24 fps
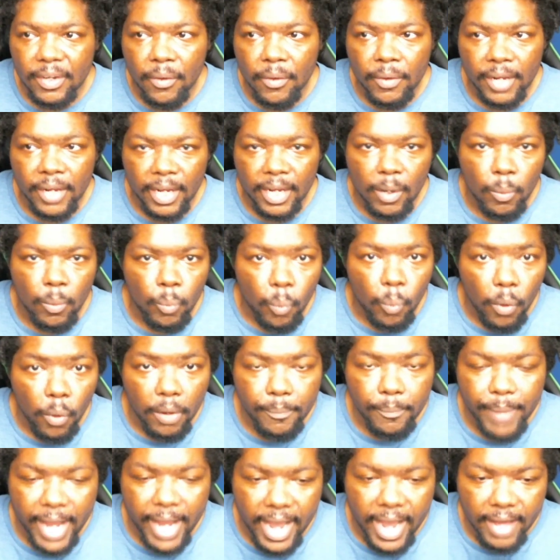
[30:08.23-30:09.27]
on like a
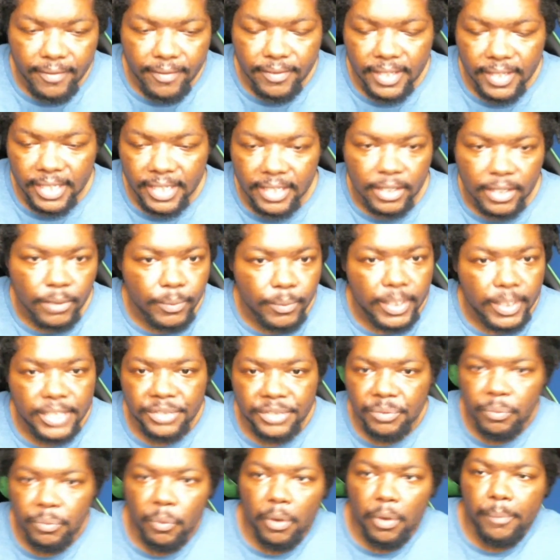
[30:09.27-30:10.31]
warpath, like a crazy
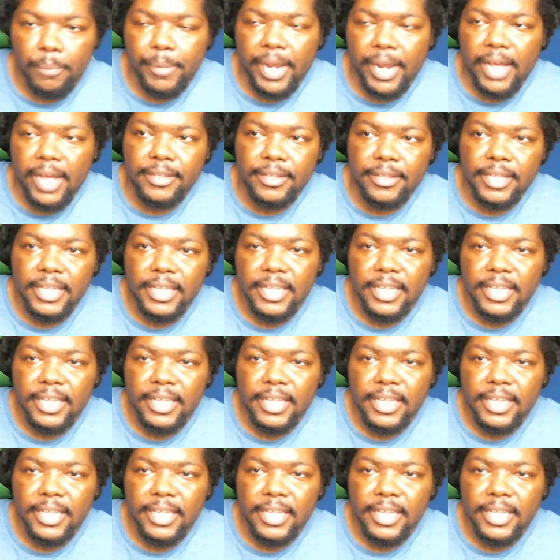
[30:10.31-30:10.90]
warpath.